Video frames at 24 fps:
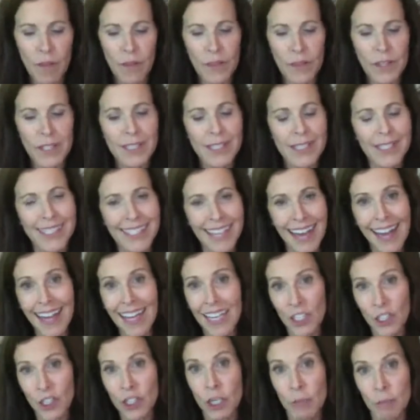this
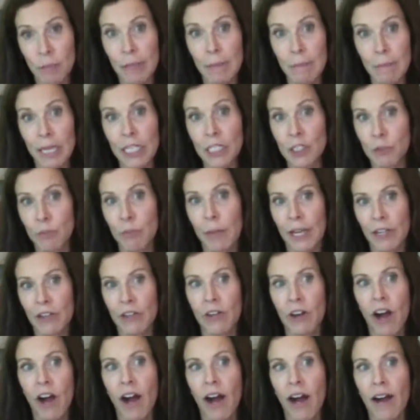site should be much
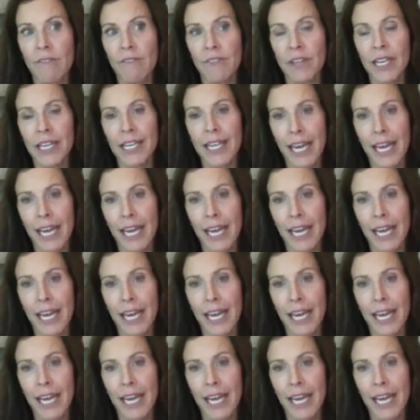better off in